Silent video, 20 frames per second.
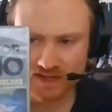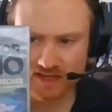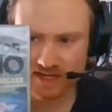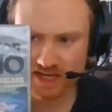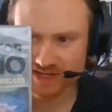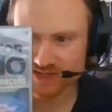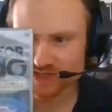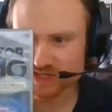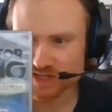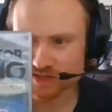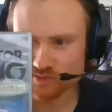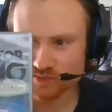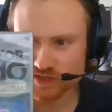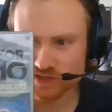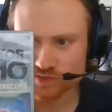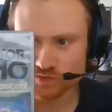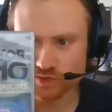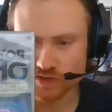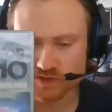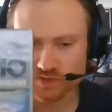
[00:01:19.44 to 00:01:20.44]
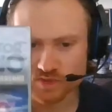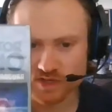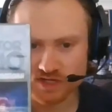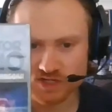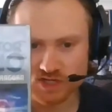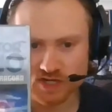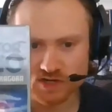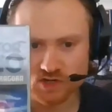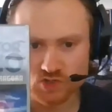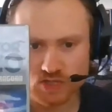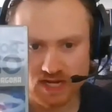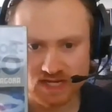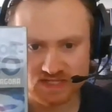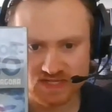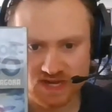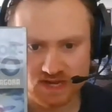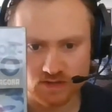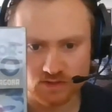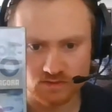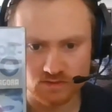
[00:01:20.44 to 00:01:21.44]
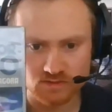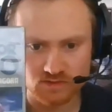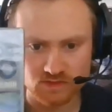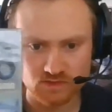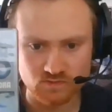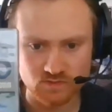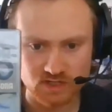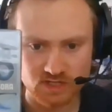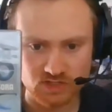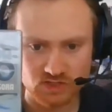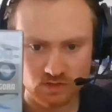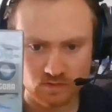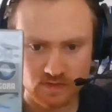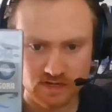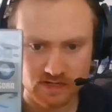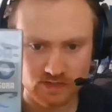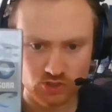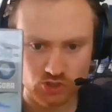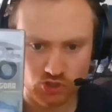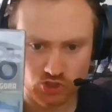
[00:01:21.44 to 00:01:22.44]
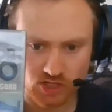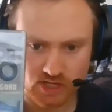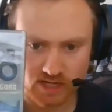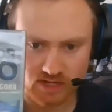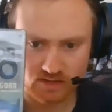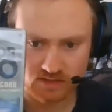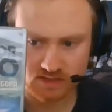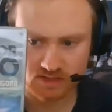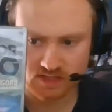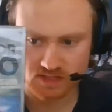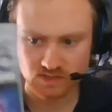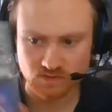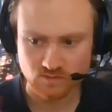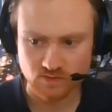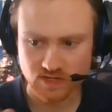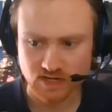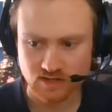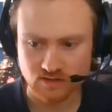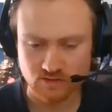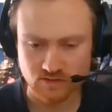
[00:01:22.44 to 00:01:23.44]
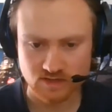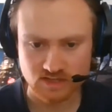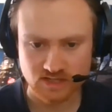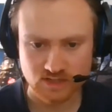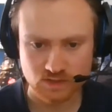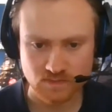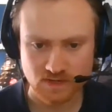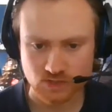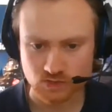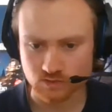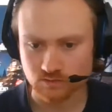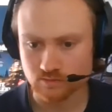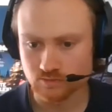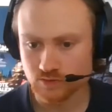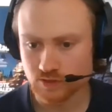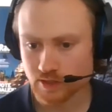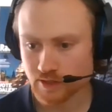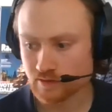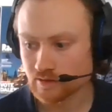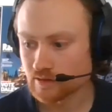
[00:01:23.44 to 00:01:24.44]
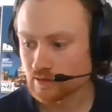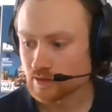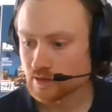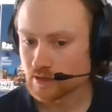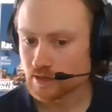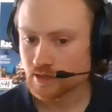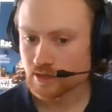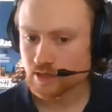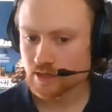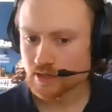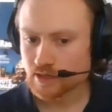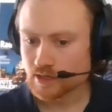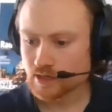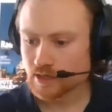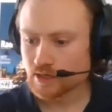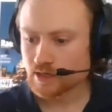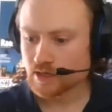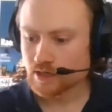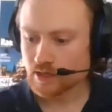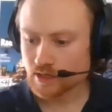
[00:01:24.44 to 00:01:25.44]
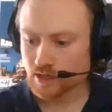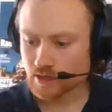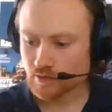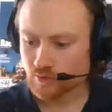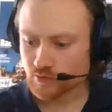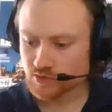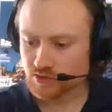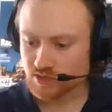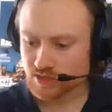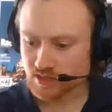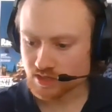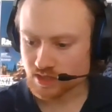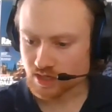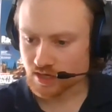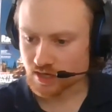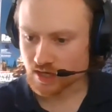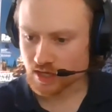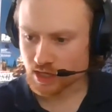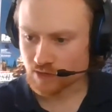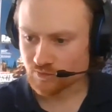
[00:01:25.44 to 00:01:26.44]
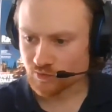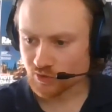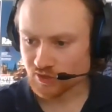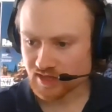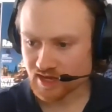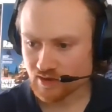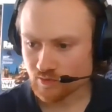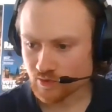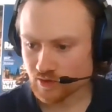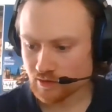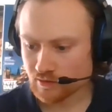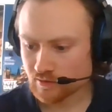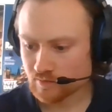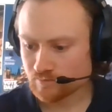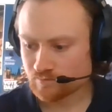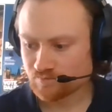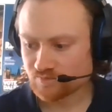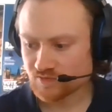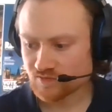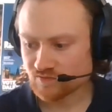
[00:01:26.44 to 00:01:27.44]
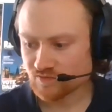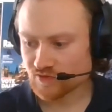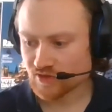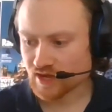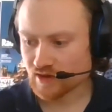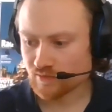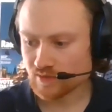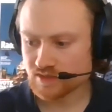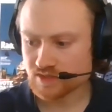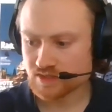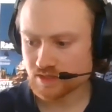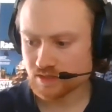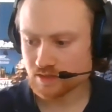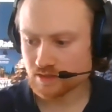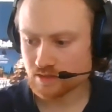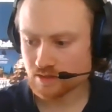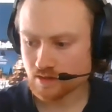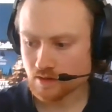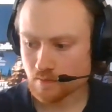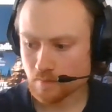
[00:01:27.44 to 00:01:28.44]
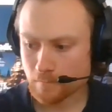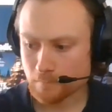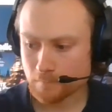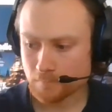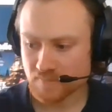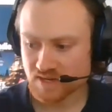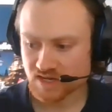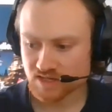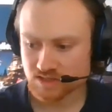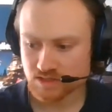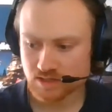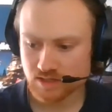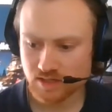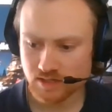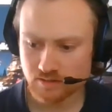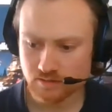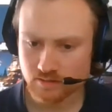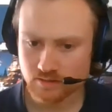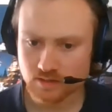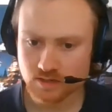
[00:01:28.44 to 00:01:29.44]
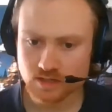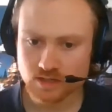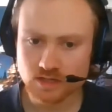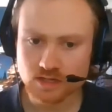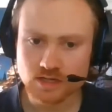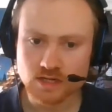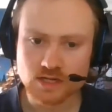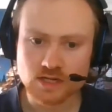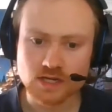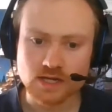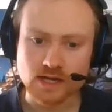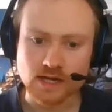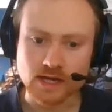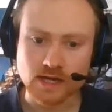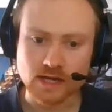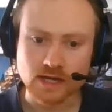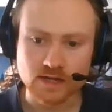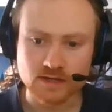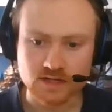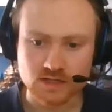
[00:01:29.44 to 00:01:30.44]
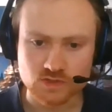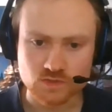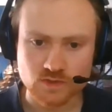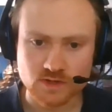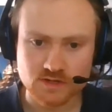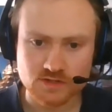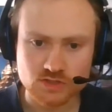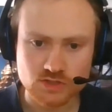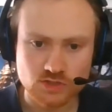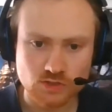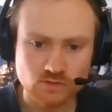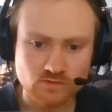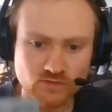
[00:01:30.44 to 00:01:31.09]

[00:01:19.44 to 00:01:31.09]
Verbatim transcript: yeah, just another one of these ones where it kind of drags out, doesn't really do much, and isn't really anything that special. So I would avoid that one for that reason, personally. Uh, next one to